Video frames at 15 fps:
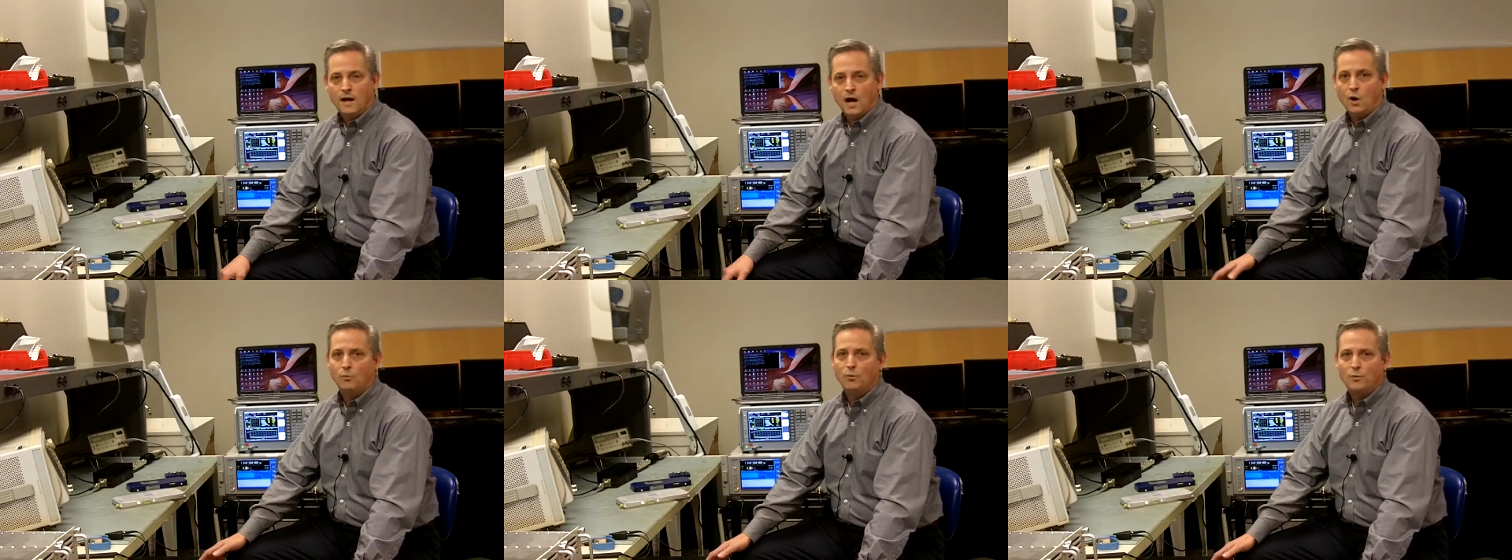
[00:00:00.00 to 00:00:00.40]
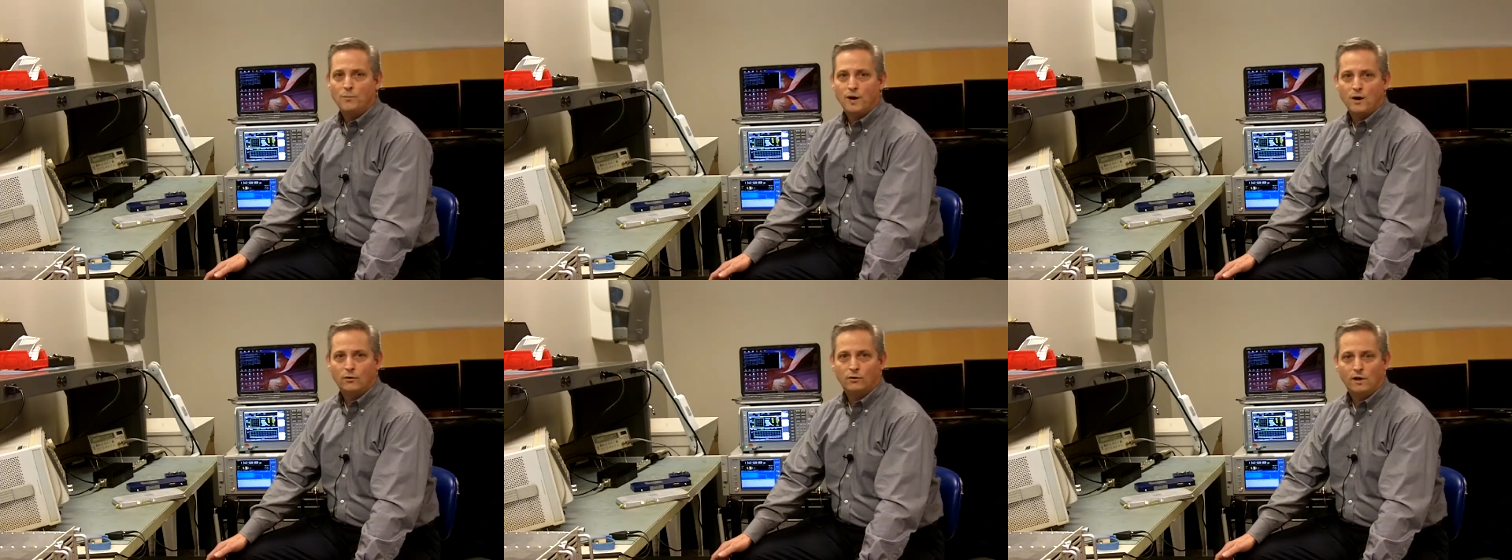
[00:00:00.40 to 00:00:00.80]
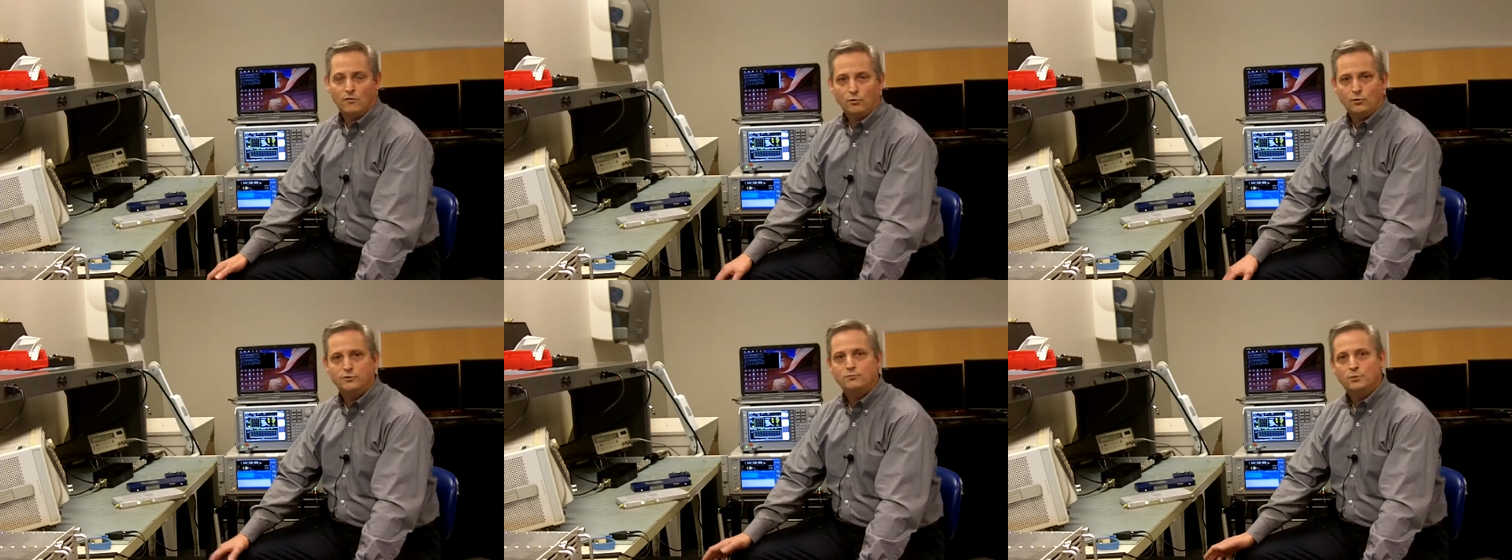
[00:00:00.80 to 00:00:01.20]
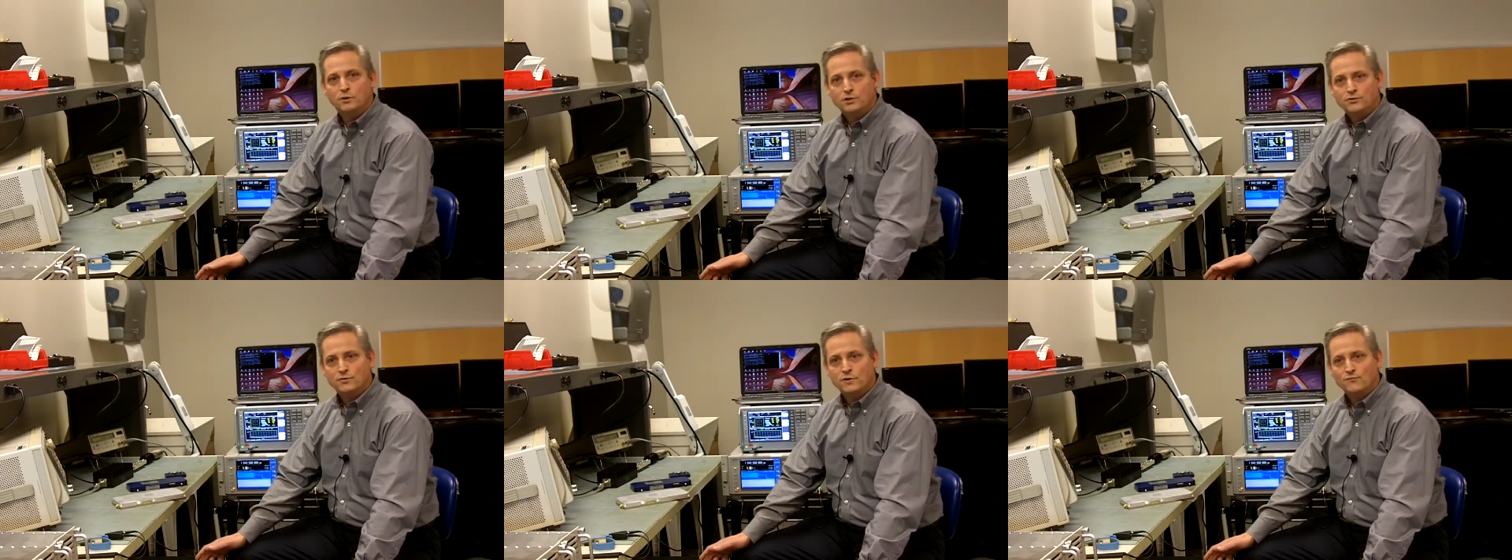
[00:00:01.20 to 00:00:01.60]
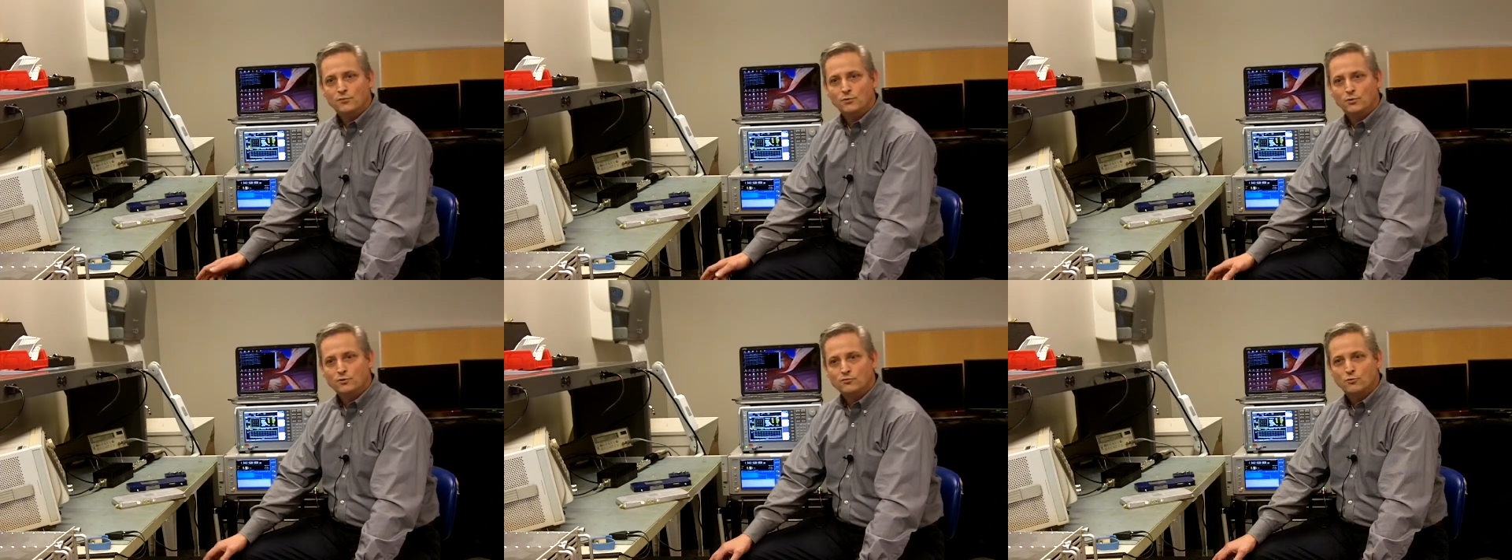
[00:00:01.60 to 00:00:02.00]
output power level is pretty
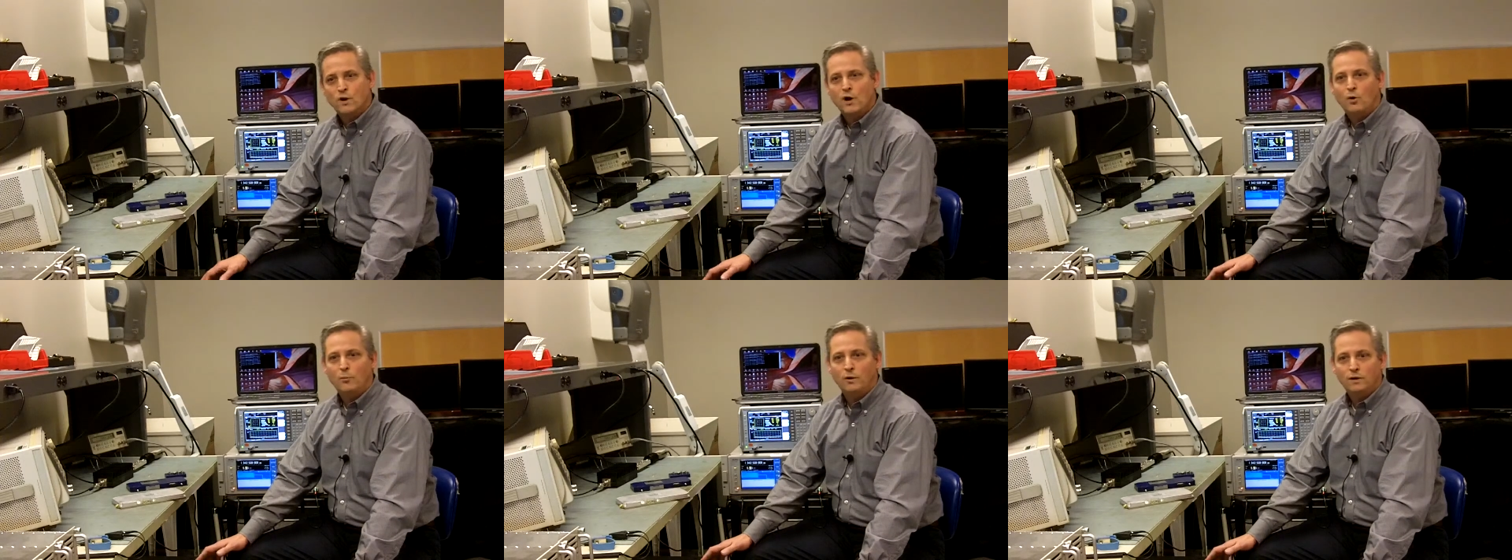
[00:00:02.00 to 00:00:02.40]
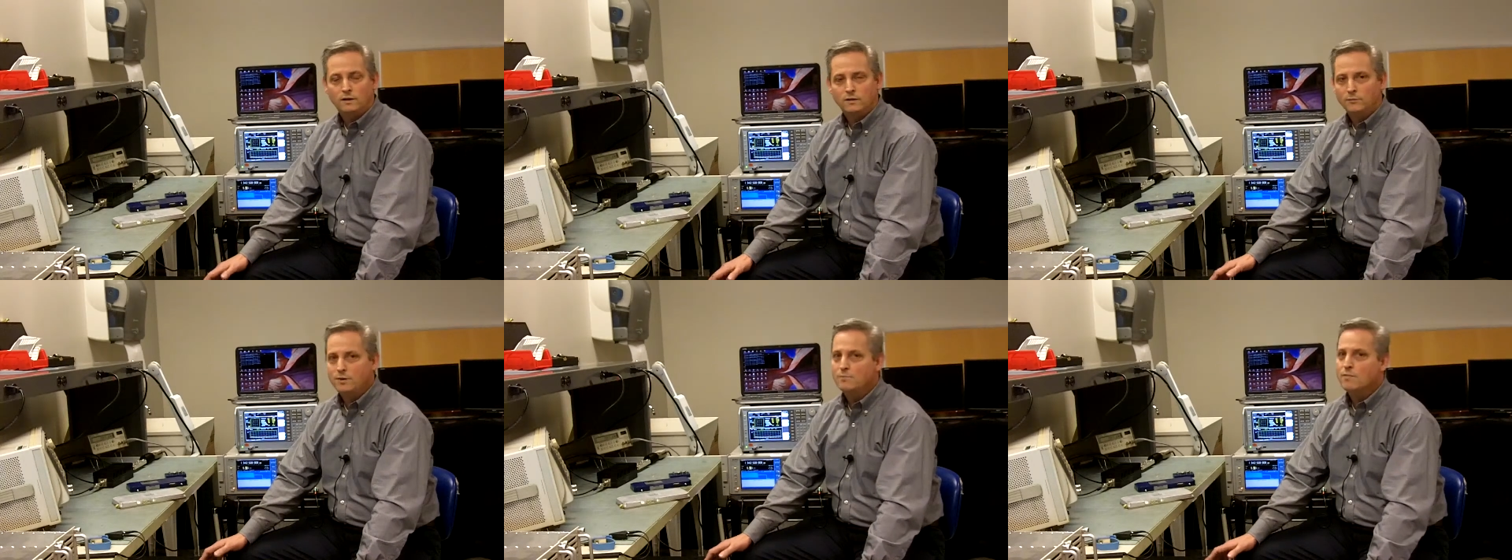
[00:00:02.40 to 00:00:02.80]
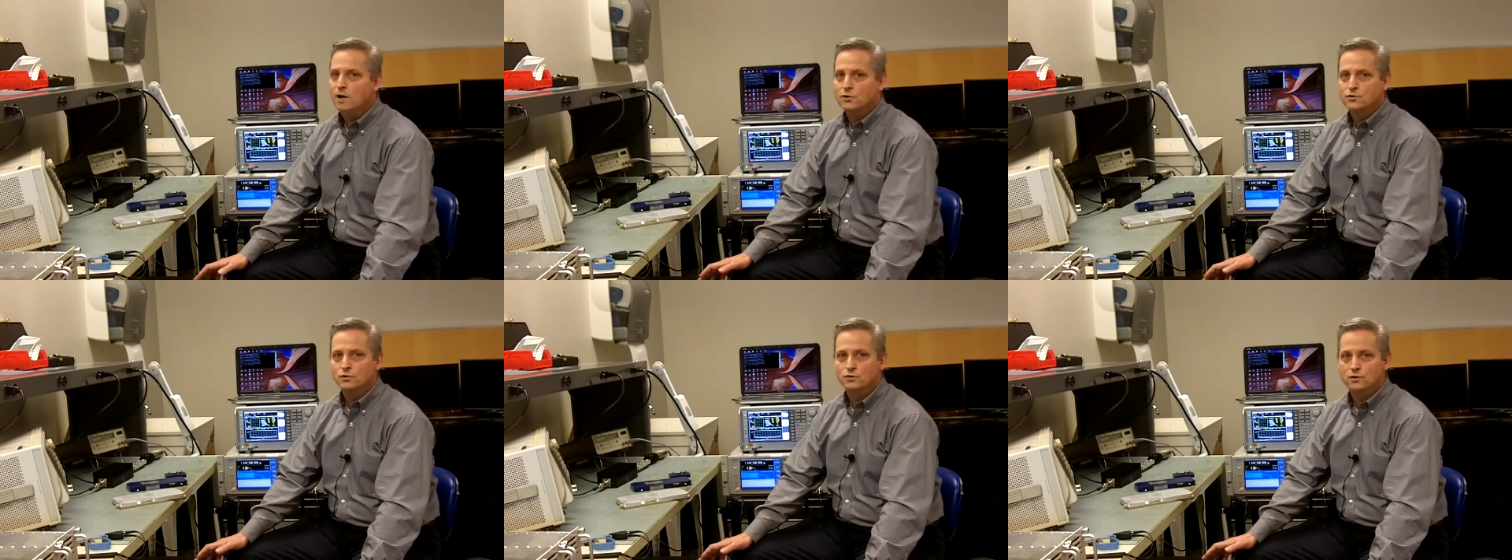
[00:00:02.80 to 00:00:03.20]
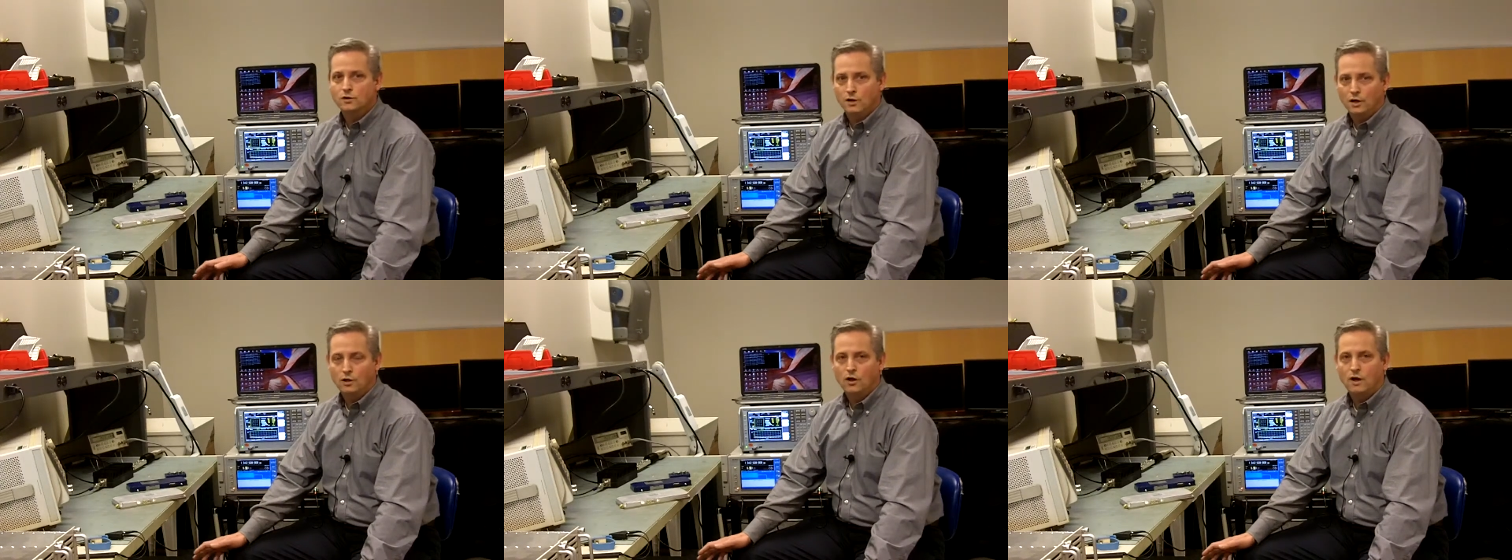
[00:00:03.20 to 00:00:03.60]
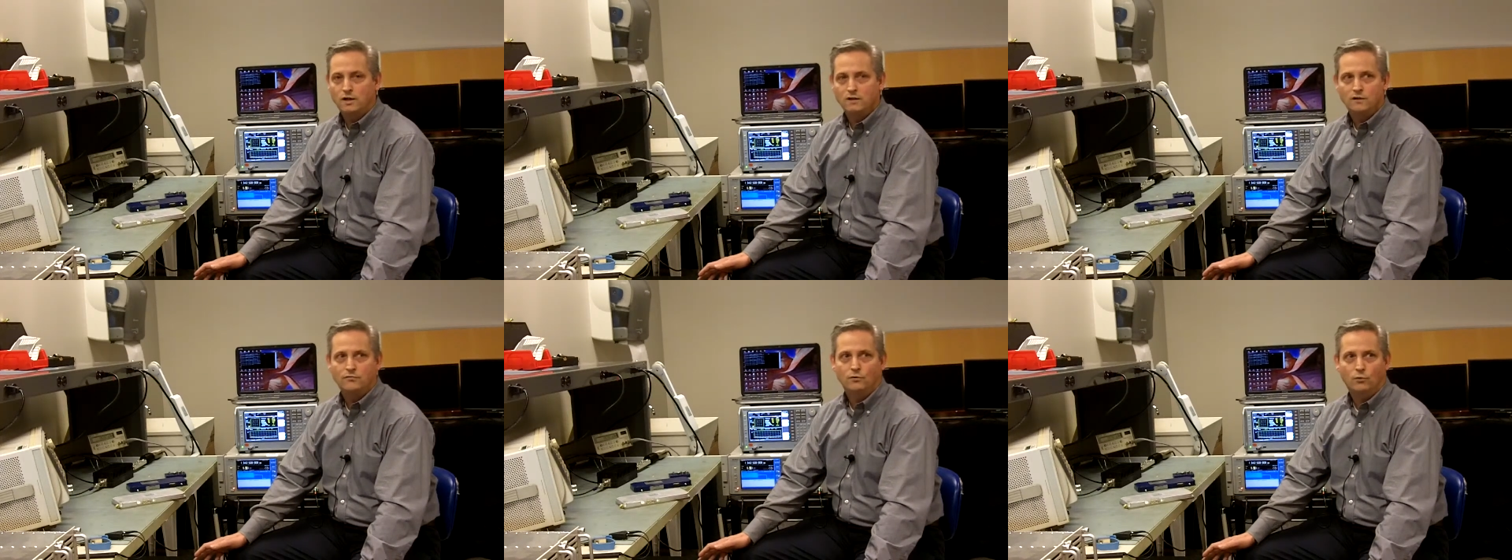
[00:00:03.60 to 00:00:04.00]
straightforward as well, but it can be measured a lot
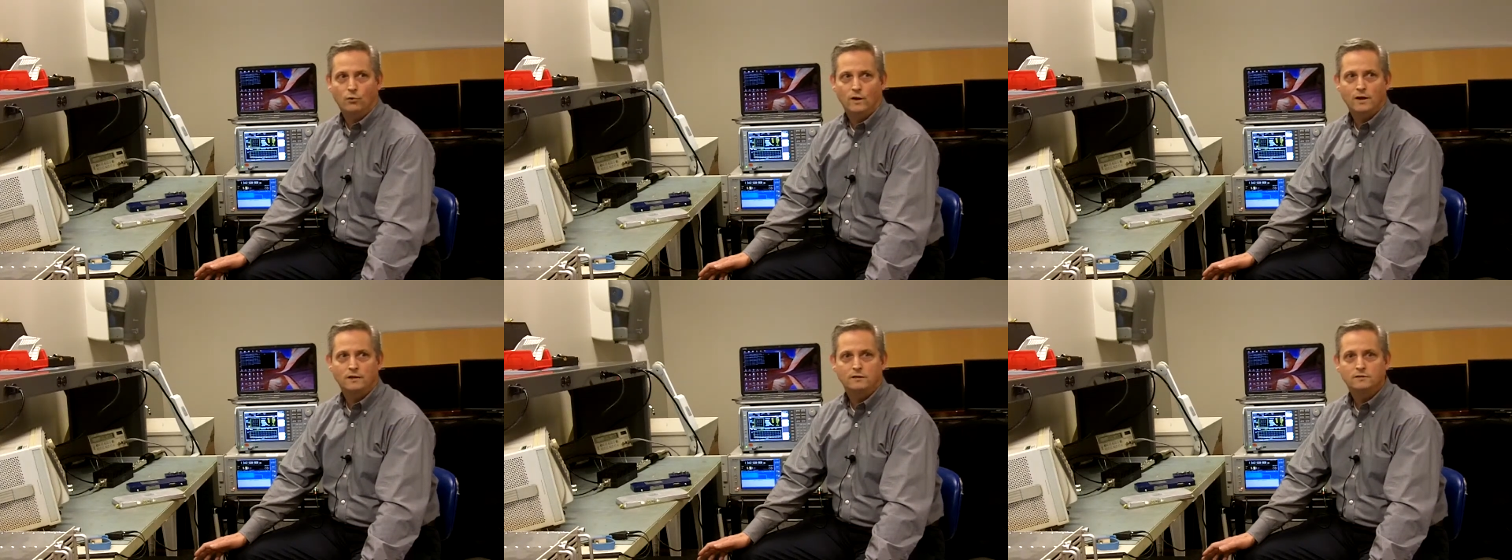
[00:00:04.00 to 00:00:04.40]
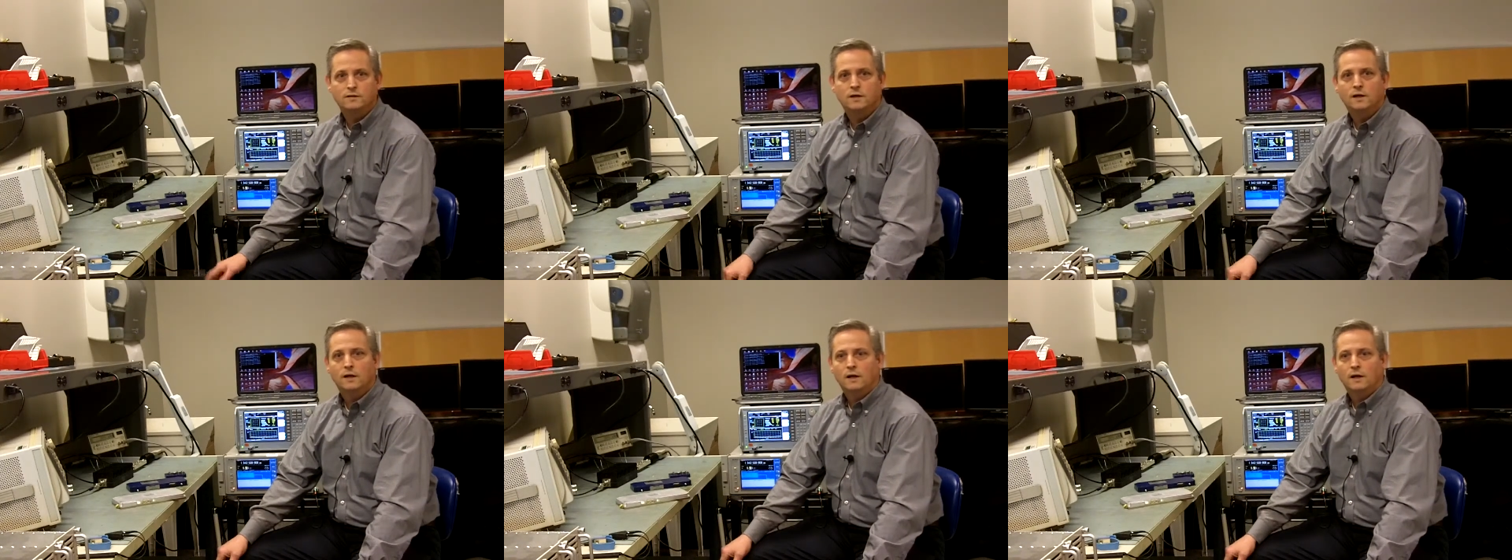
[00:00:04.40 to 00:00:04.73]
of different ways.